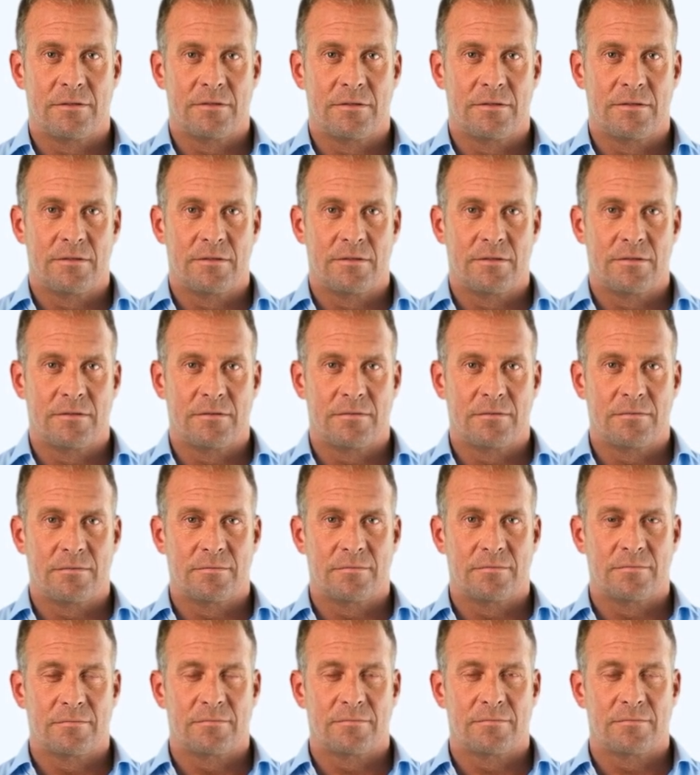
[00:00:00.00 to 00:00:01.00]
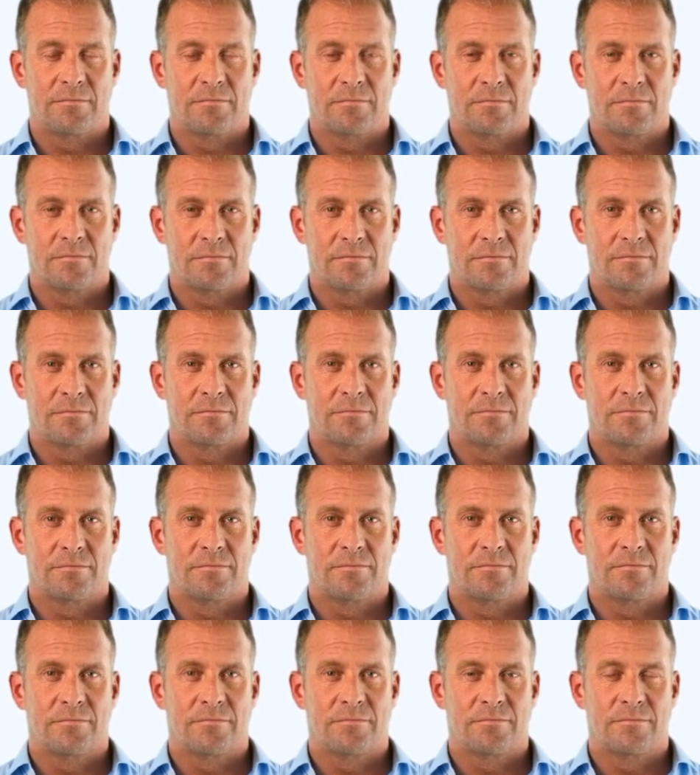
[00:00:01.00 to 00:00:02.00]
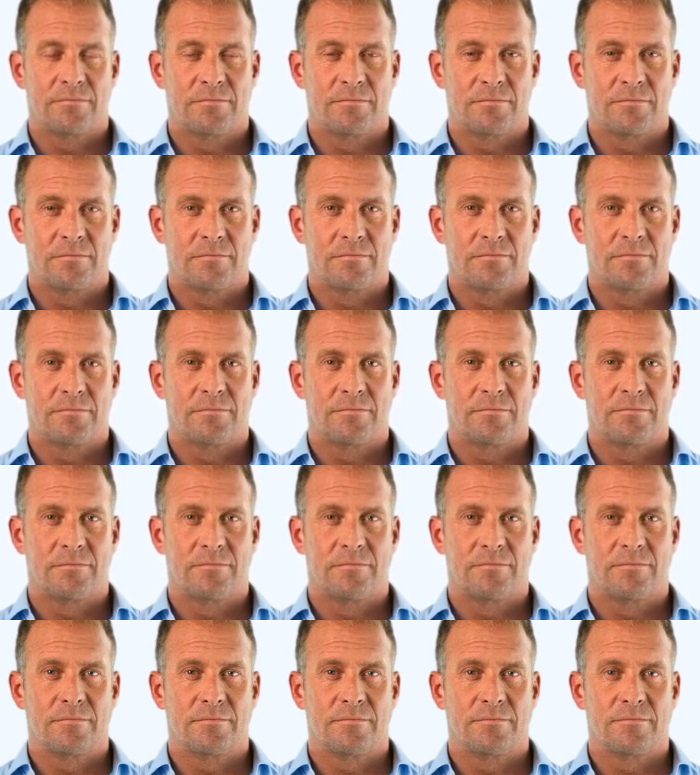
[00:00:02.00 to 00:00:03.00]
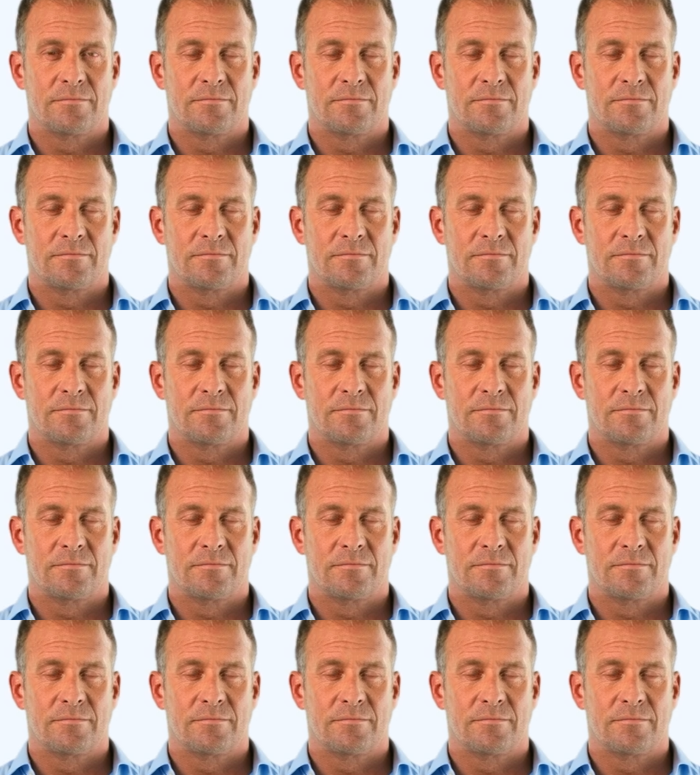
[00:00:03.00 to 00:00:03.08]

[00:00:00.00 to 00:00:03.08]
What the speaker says: (no one is talking)